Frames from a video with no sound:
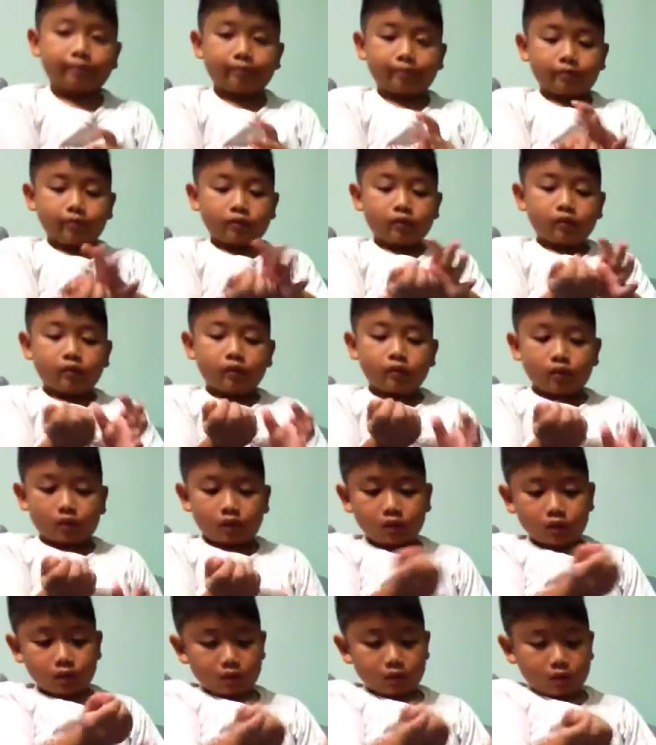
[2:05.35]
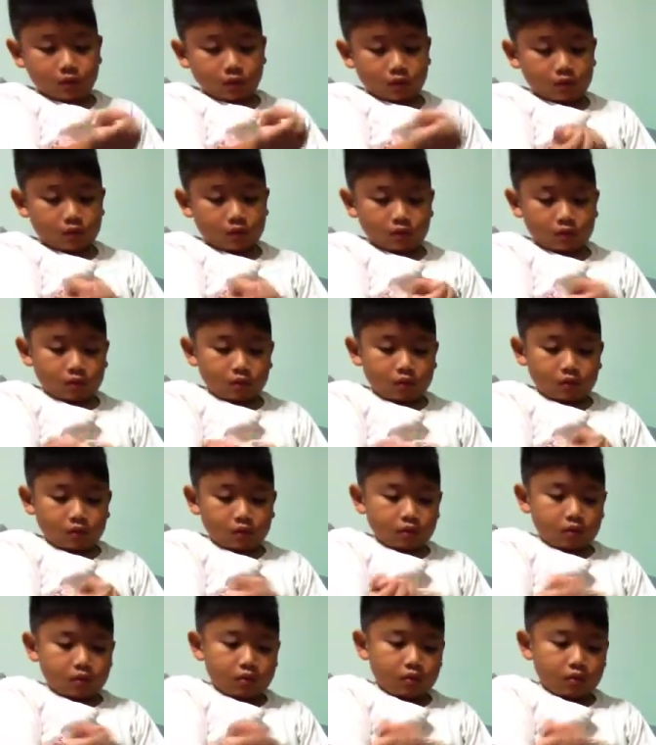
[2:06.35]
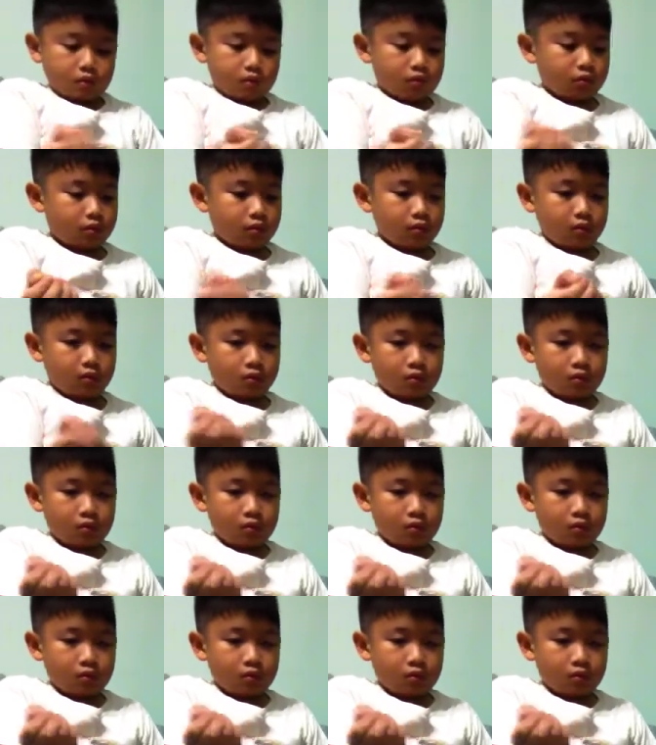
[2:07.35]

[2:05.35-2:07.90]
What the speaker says: No one is speaking in this clip.